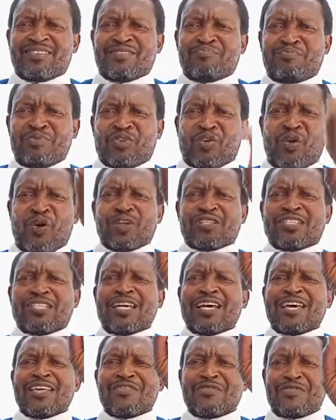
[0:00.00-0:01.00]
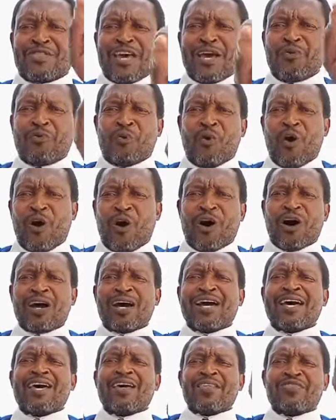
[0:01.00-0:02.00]
because they were
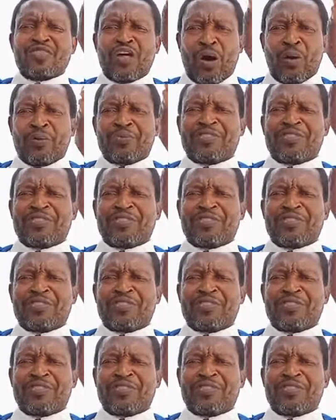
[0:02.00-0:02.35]
now